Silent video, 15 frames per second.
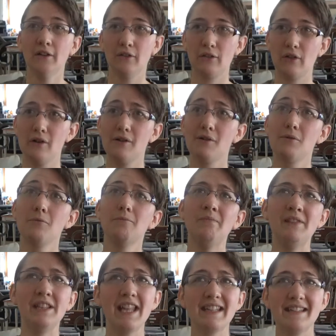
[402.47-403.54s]
So
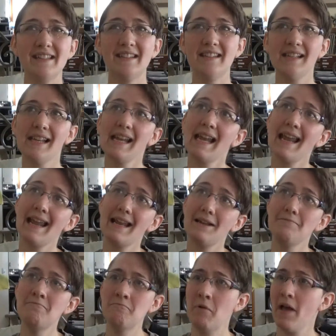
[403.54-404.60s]
let's say
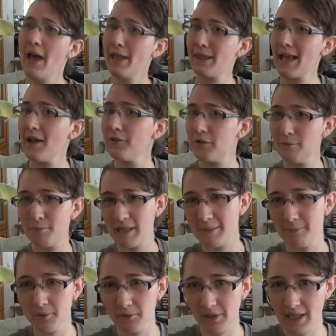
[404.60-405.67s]
1,000
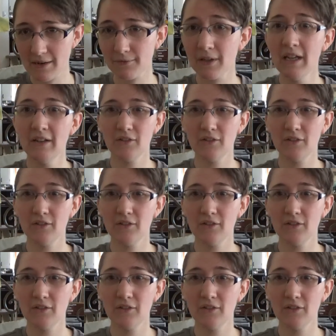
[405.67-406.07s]
people leave.